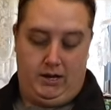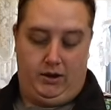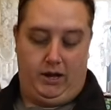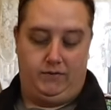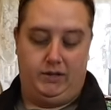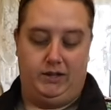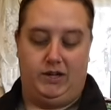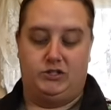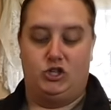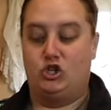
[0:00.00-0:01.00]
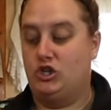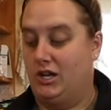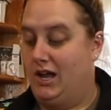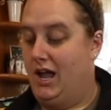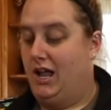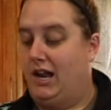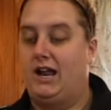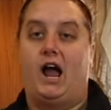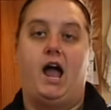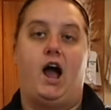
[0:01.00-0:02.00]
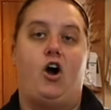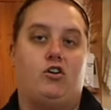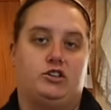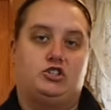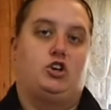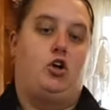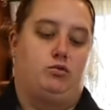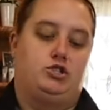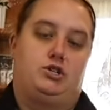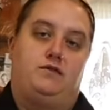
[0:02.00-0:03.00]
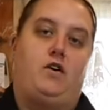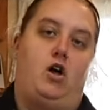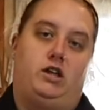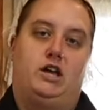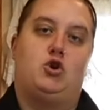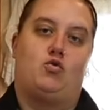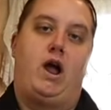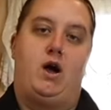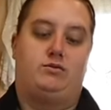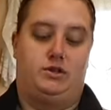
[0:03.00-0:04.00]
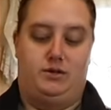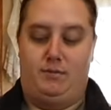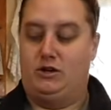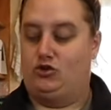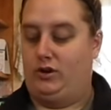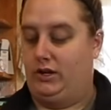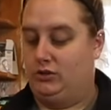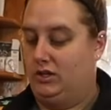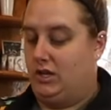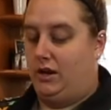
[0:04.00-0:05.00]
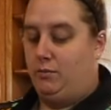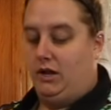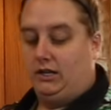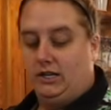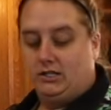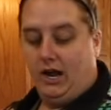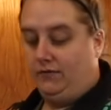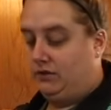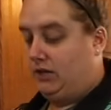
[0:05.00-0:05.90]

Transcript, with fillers: Okay, I feel like that's a sh Like, all the salt was just falling in around the measuring, so that's gotta be at least half a